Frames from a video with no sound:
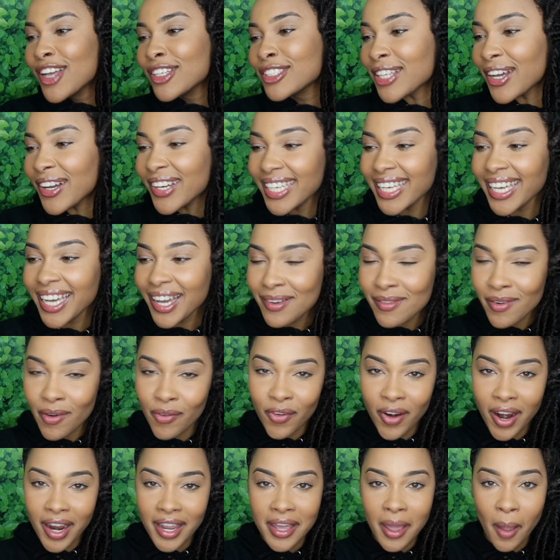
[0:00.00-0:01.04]
So yeah,
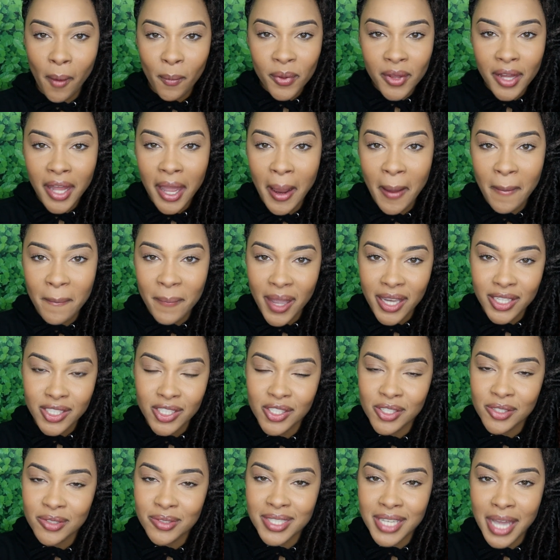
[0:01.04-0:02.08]
before I hit play, make
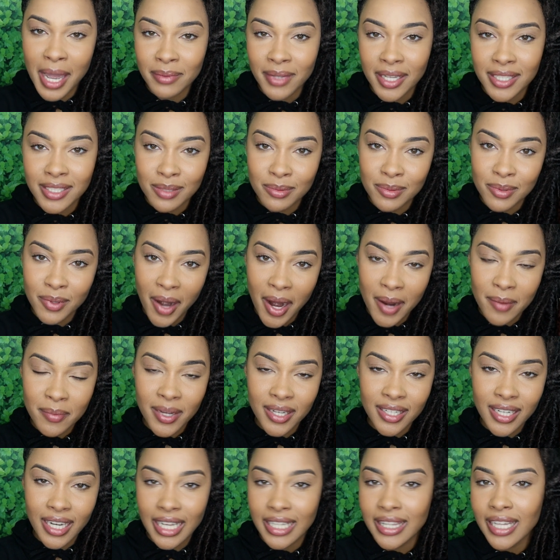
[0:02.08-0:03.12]
sure you tap that subscribe
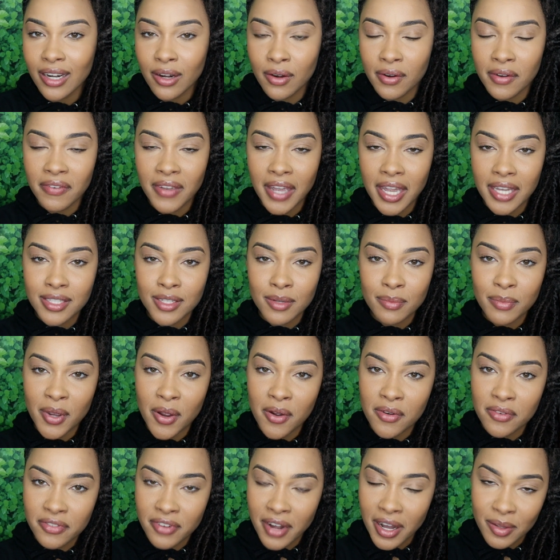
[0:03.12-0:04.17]
button, hit that notification
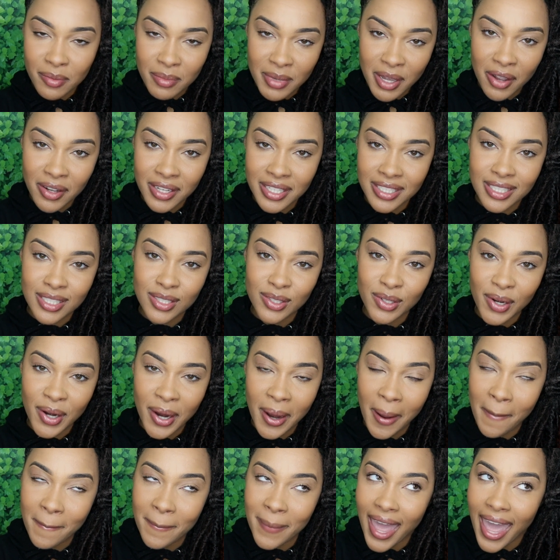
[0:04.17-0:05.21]
bell, and follow me on
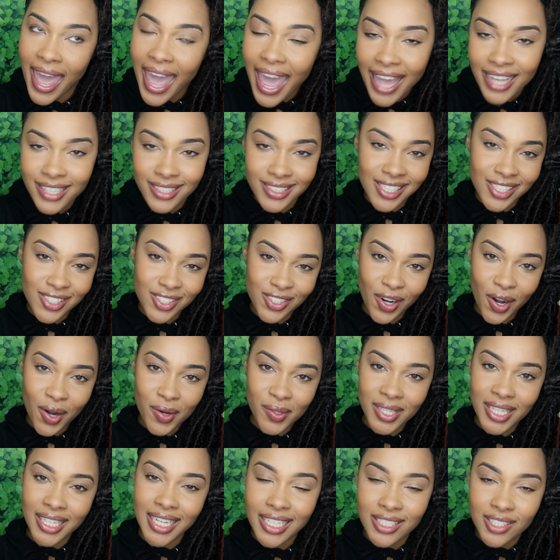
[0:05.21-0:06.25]
Instagram at
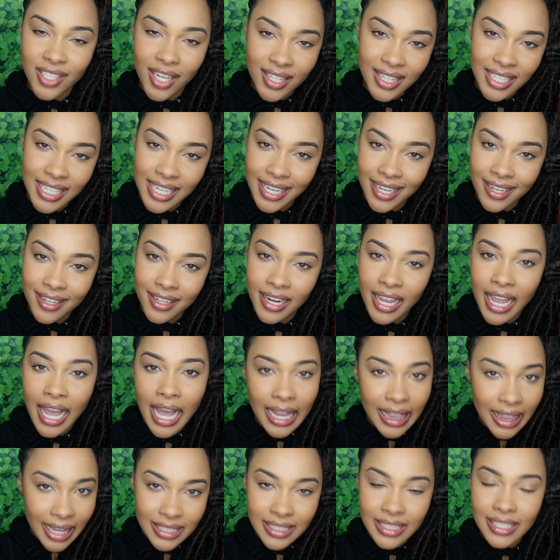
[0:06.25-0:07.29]
jshara with an H at the end.
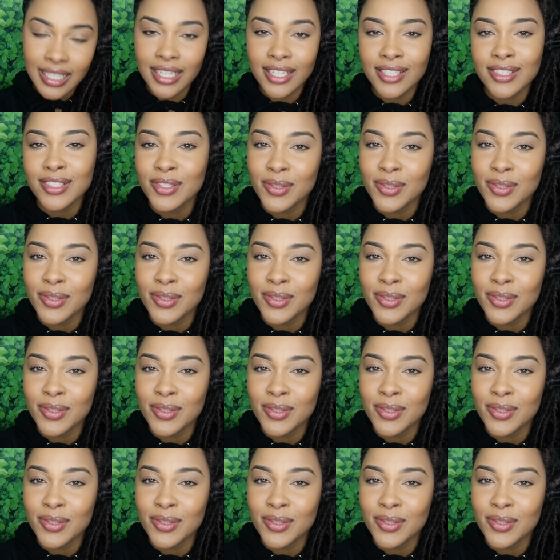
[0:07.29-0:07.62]
Let's get